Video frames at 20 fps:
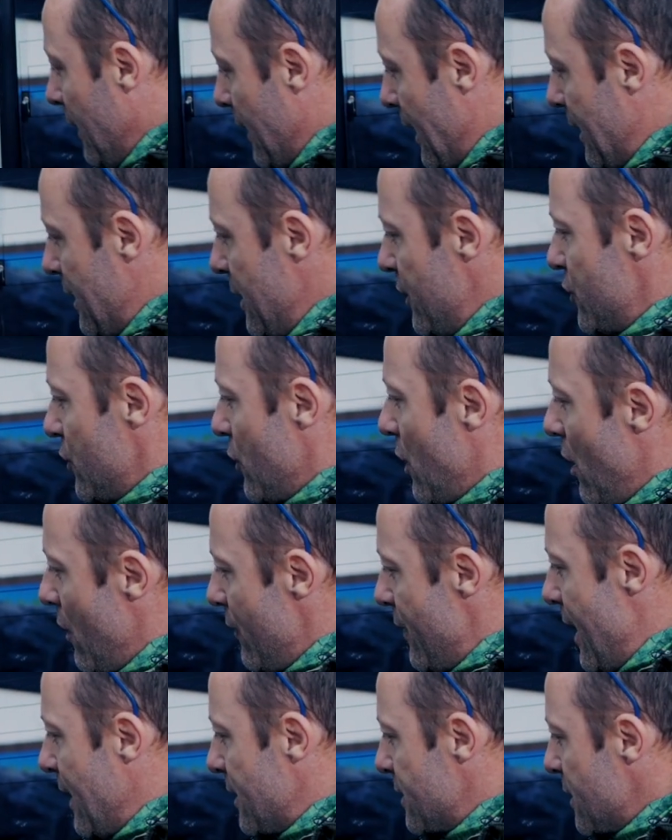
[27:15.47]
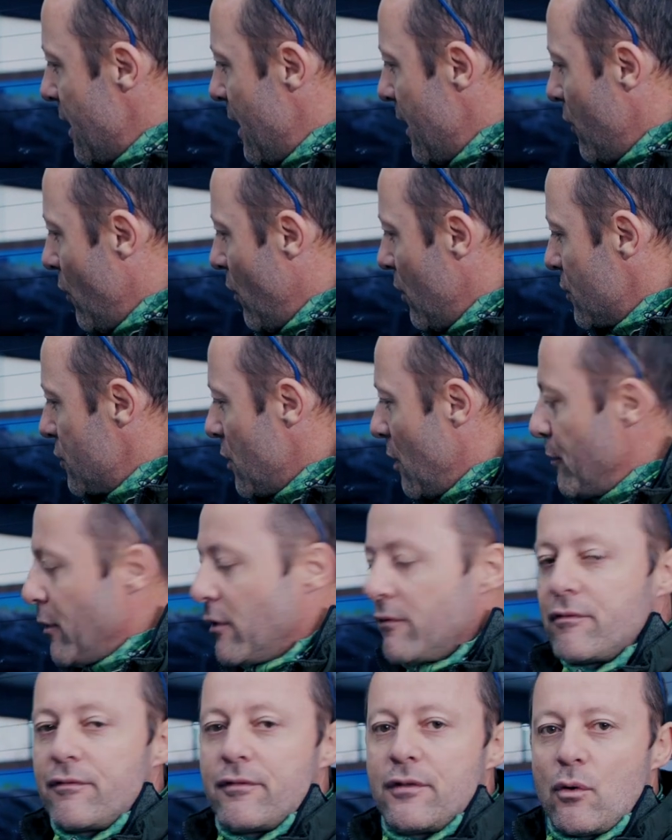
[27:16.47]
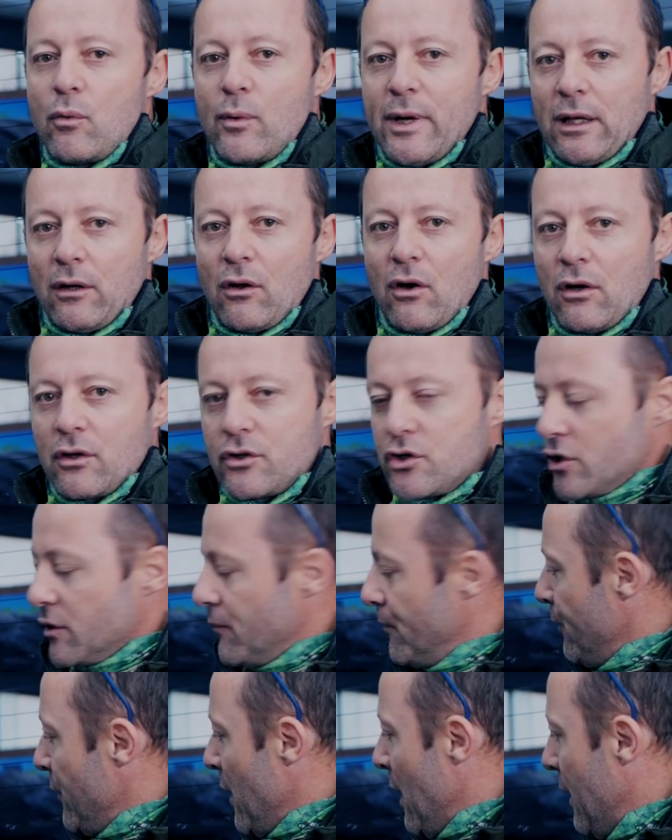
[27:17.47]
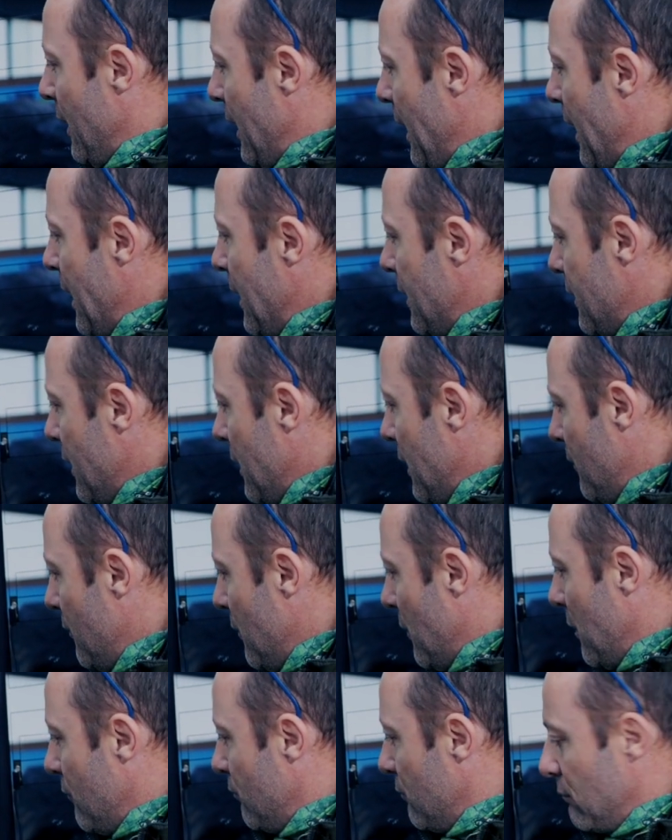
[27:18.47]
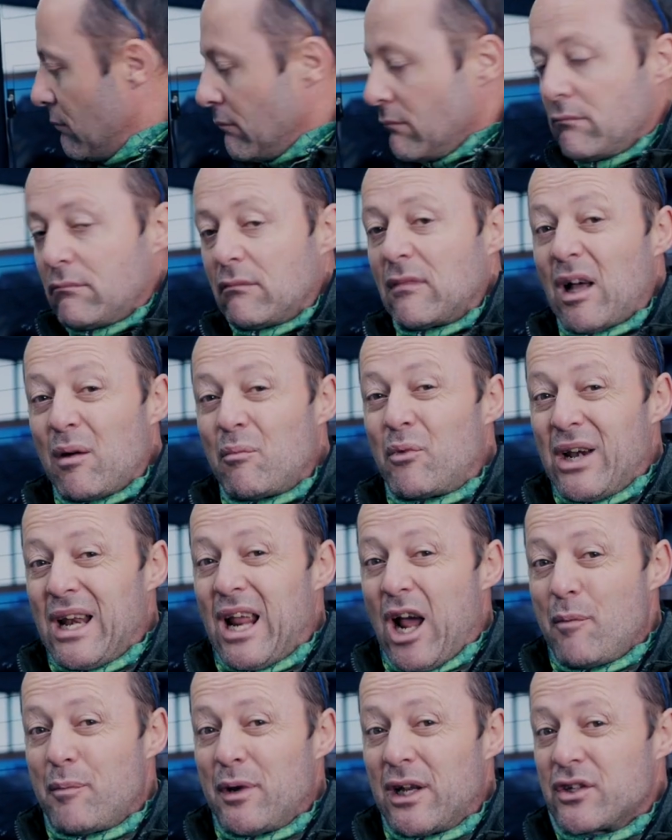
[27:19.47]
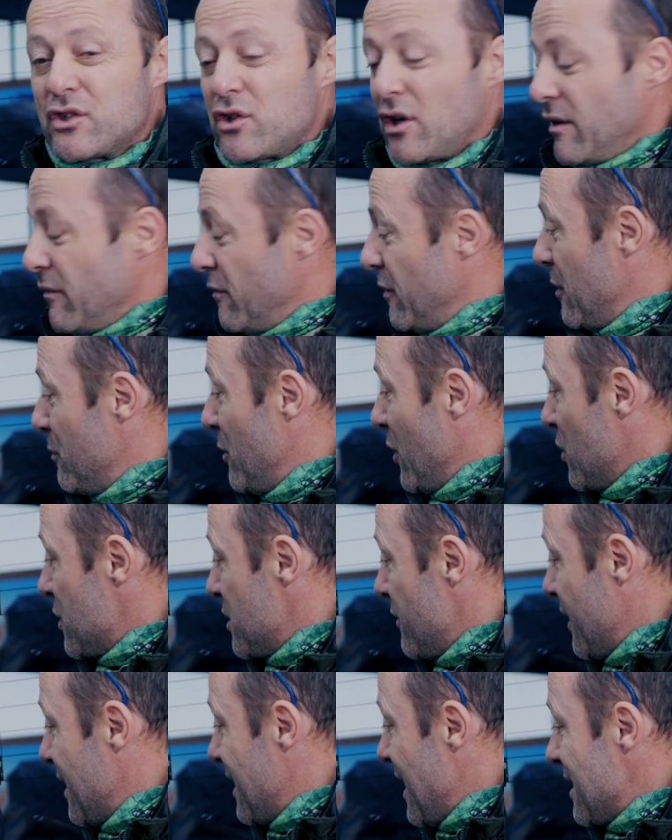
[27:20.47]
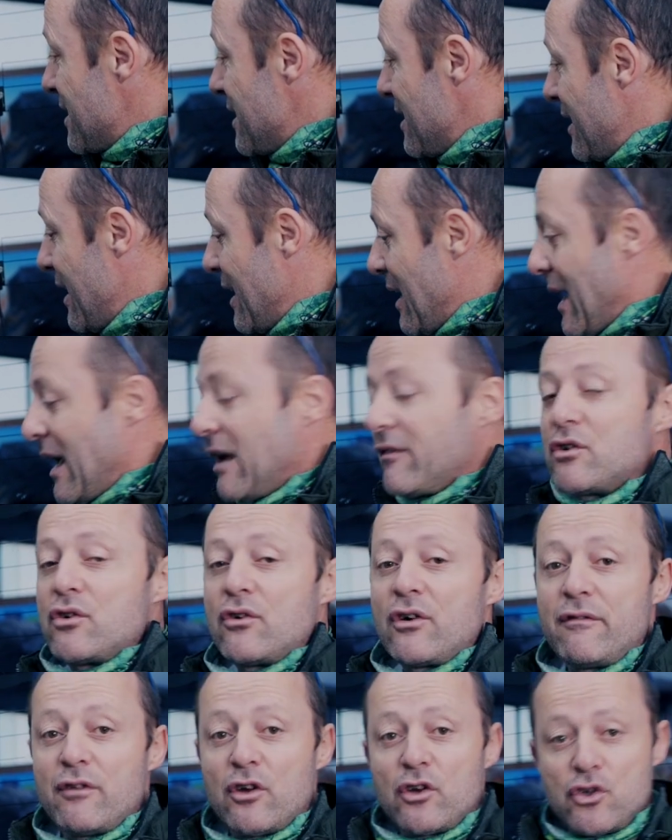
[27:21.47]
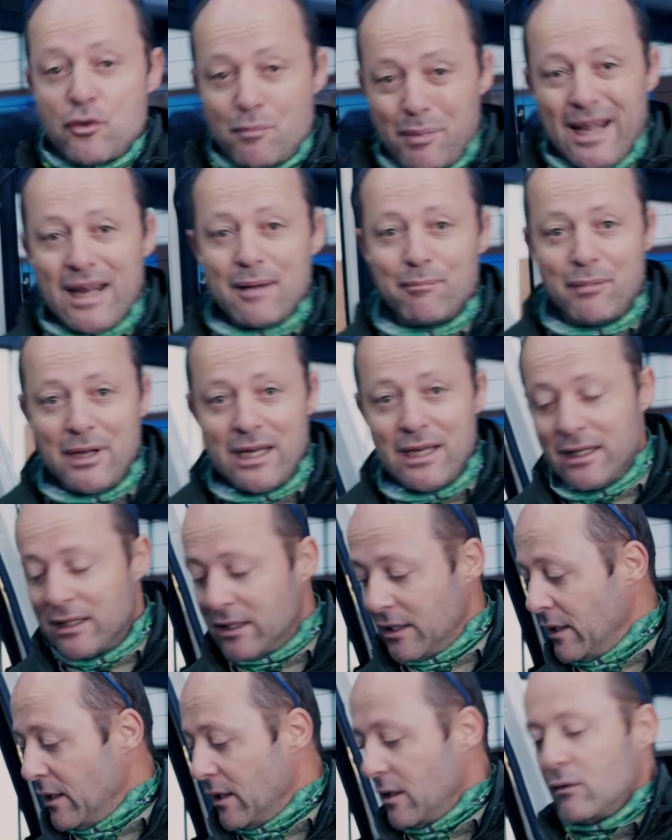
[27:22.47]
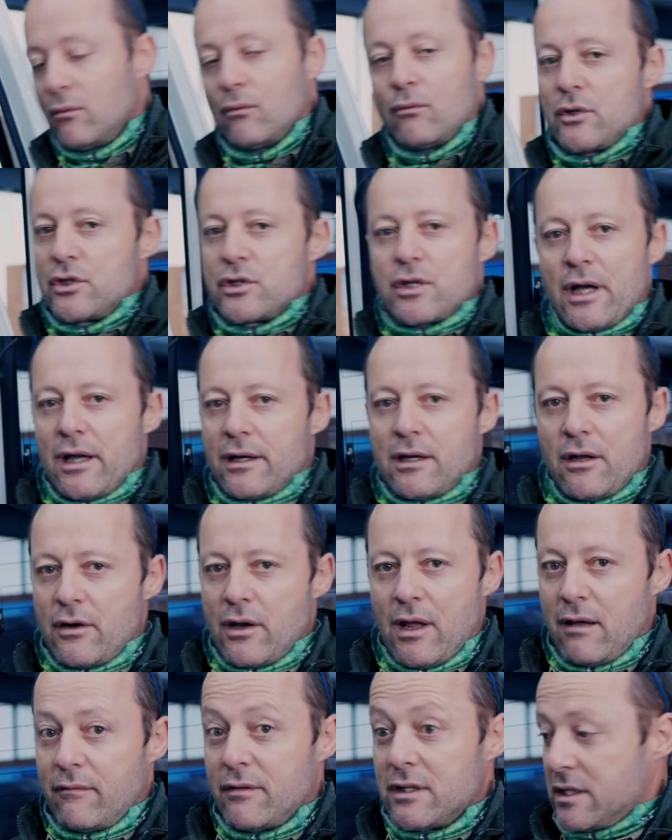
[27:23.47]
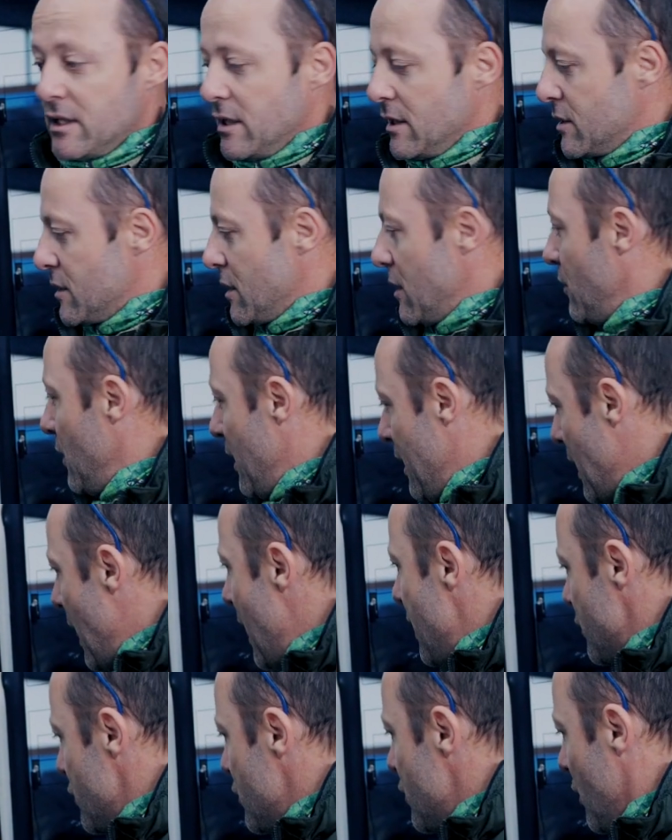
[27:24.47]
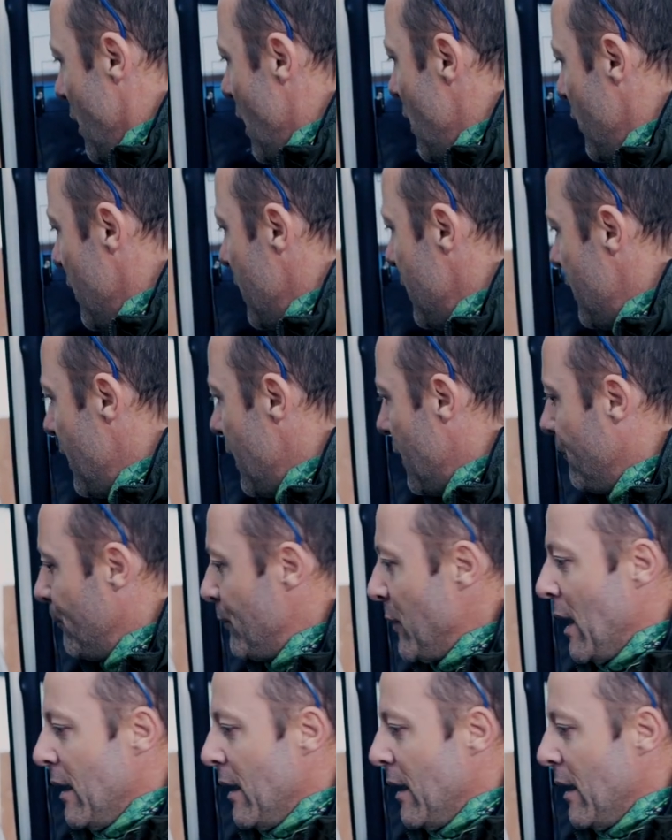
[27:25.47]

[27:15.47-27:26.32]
It needs to go on that side on top of the wheel arch. And I'm really hoping it's going to fit, because if it doesn't, then I have to revert to plan B, which I don't have as yet. So it has to go in there.